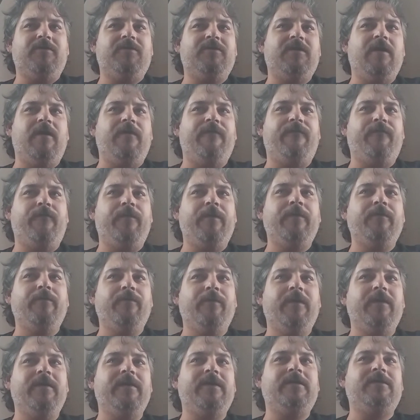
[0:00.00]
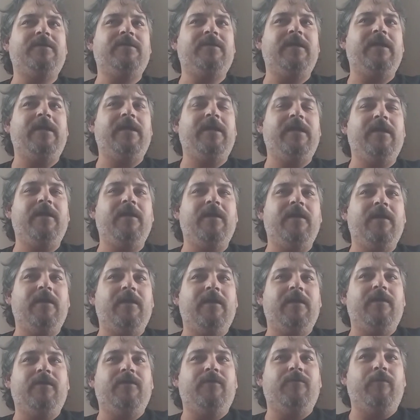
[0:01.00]
stuff. We really see,
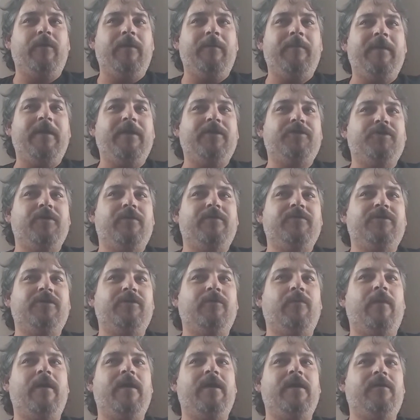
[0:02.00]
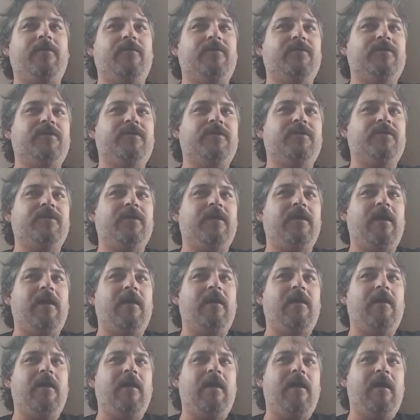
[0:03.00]
we meet Josey Wales
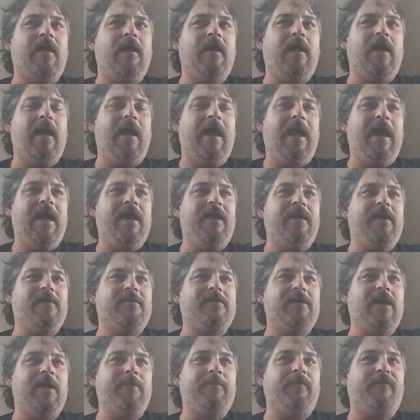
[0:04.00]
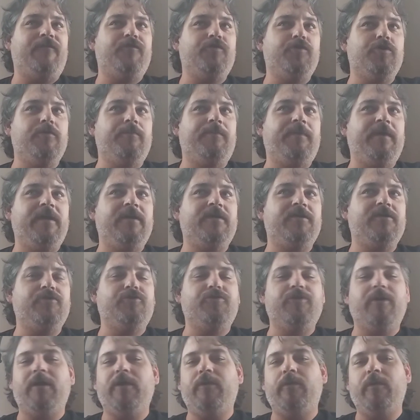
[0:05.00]
at a time of true peace and
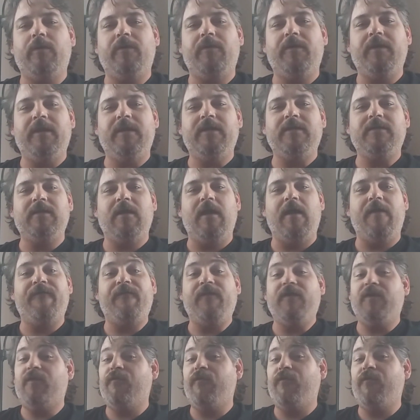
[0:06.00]
tranquility in his life, as